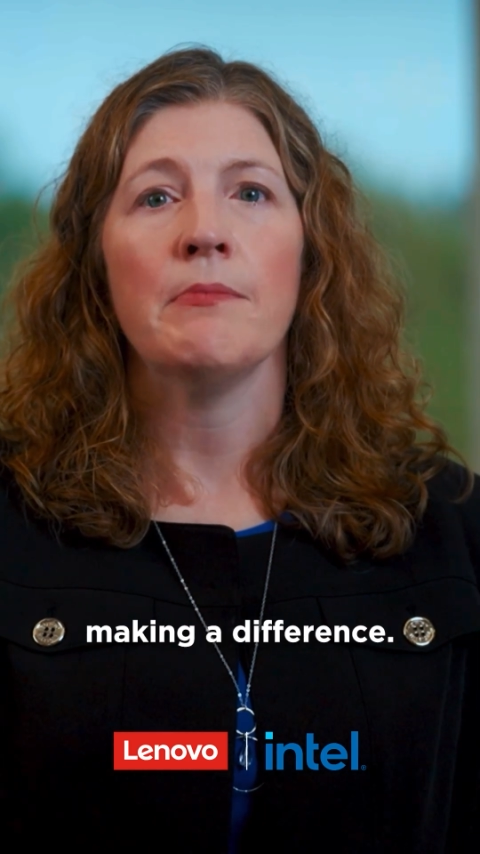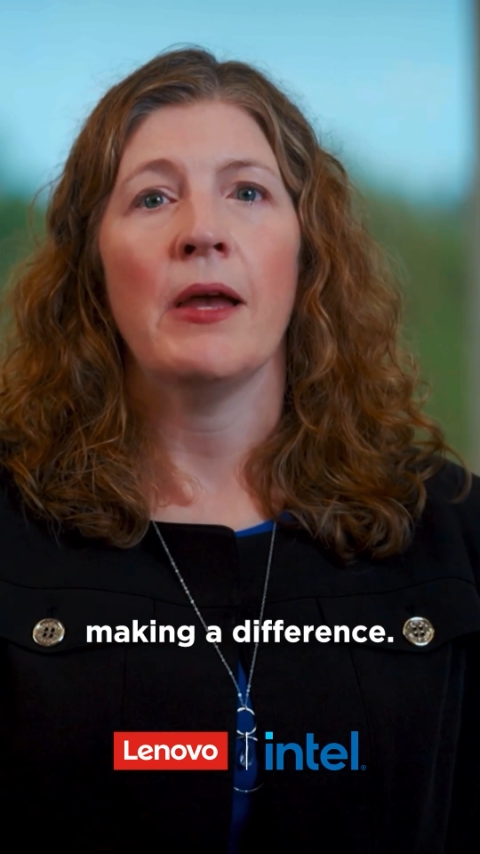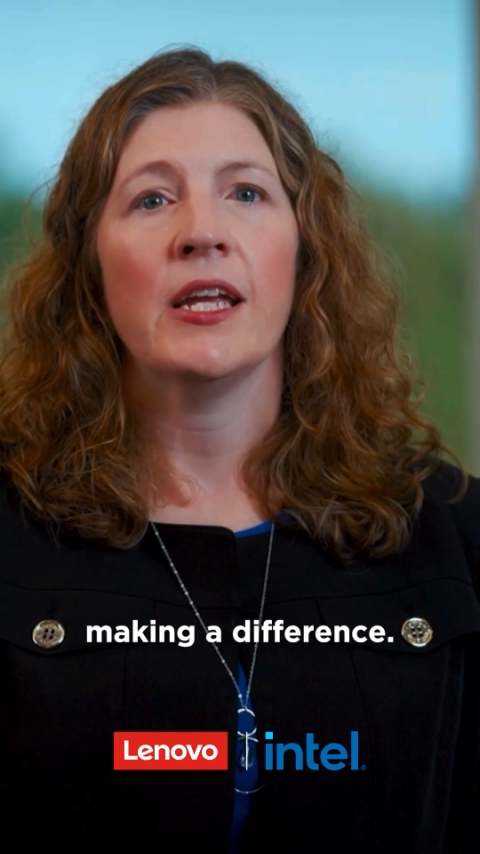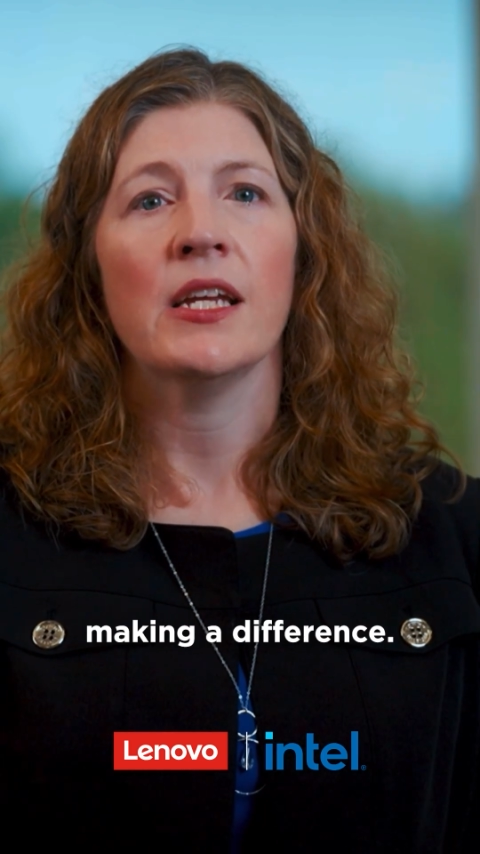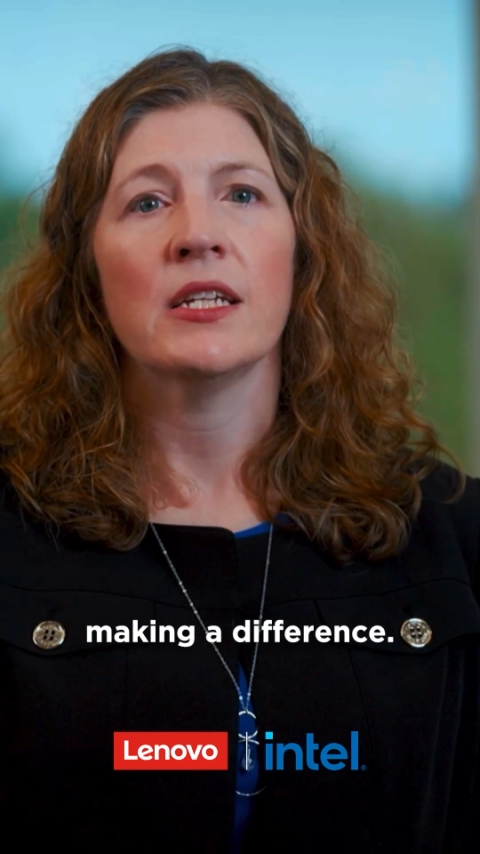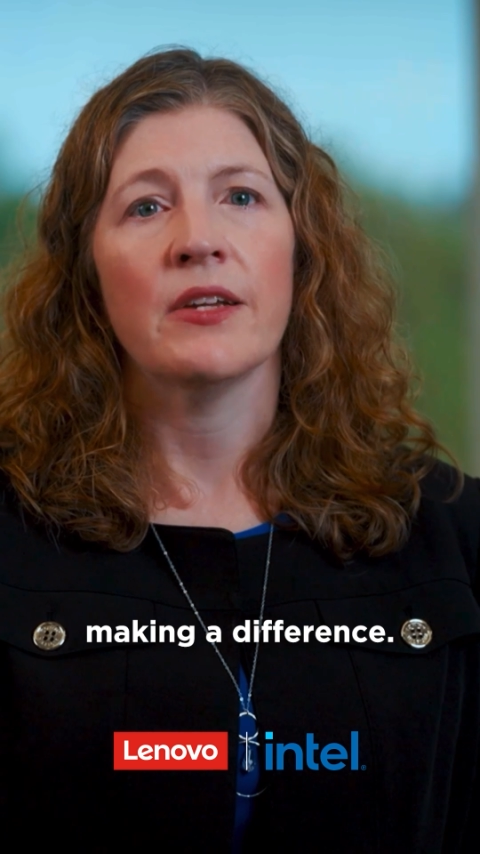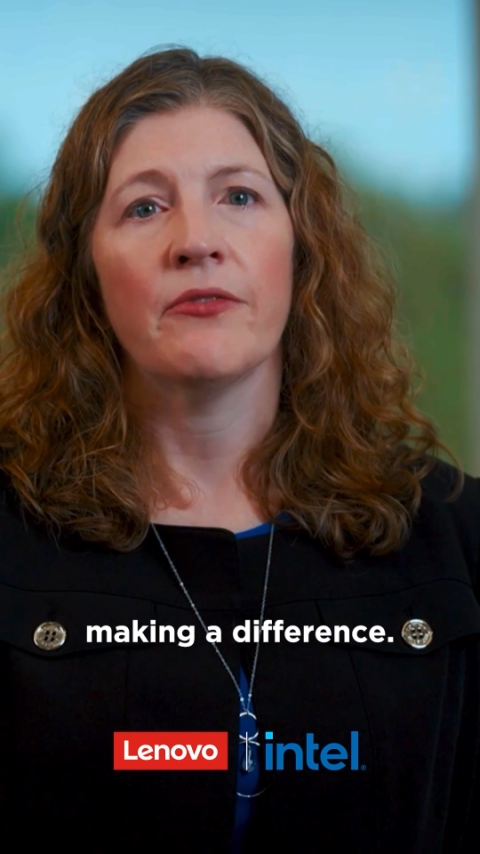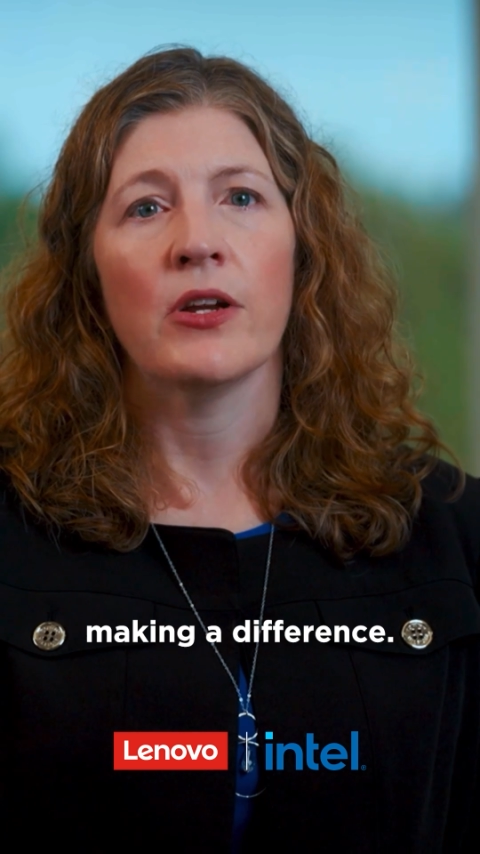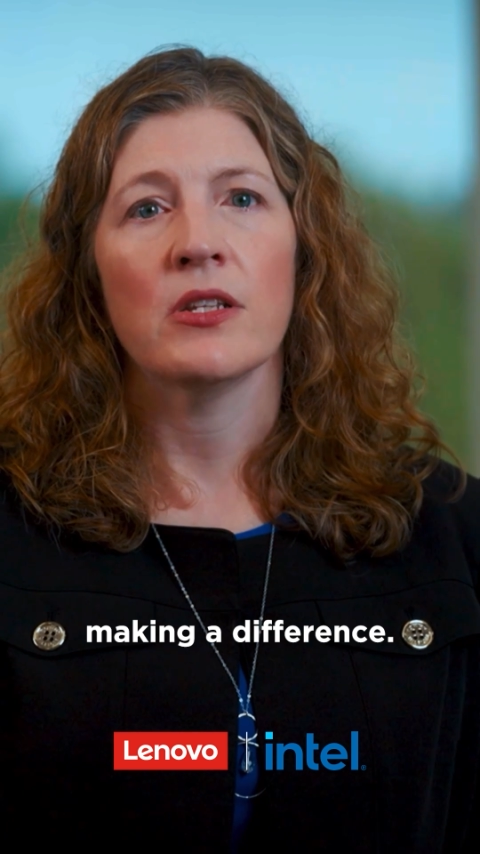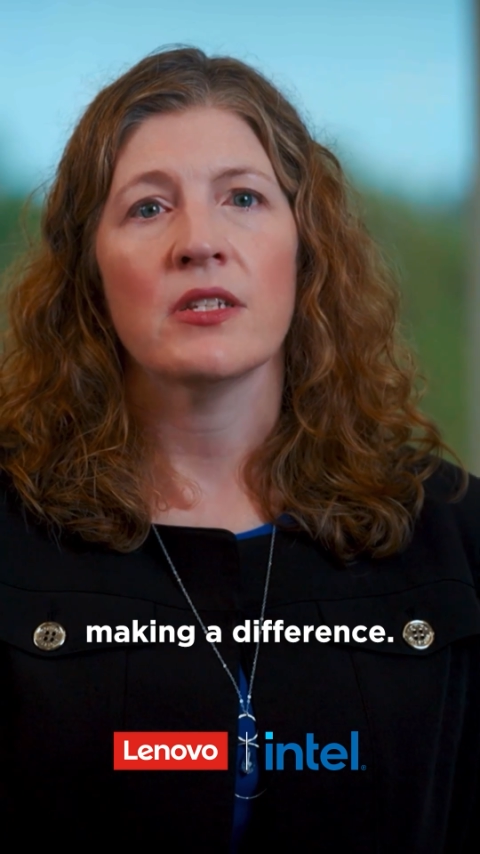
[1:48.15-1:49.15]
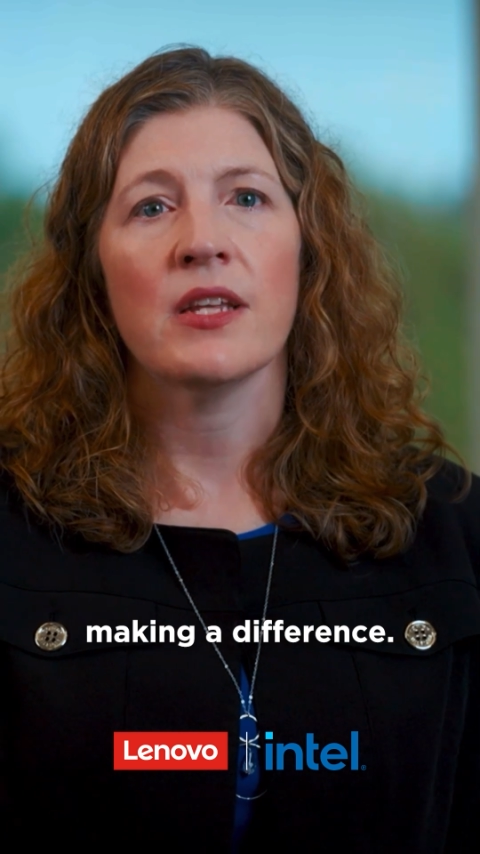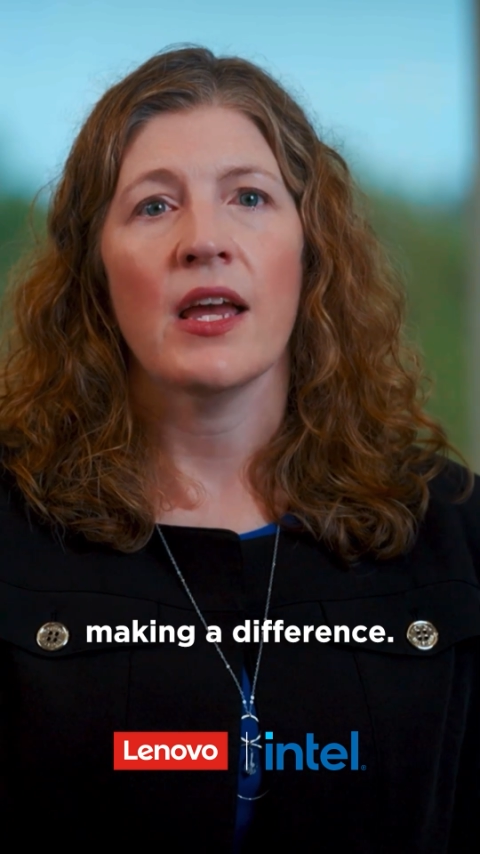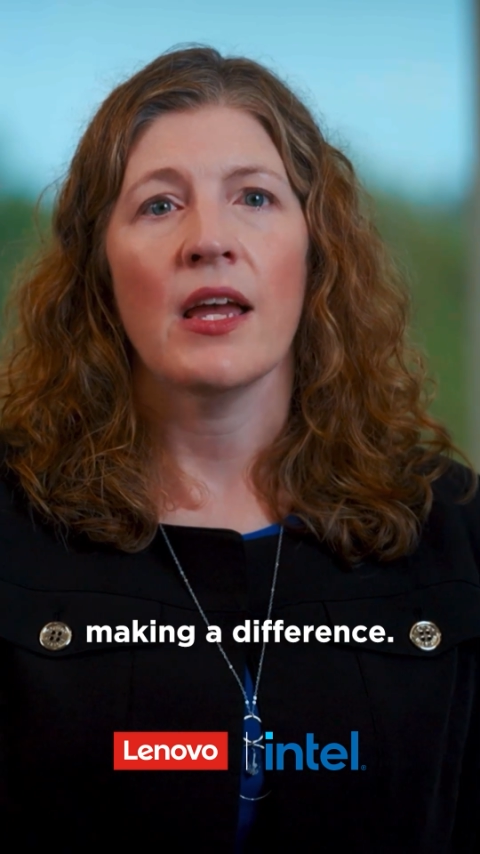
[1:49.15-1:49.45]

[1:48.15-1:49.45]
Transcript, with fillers: making a difference.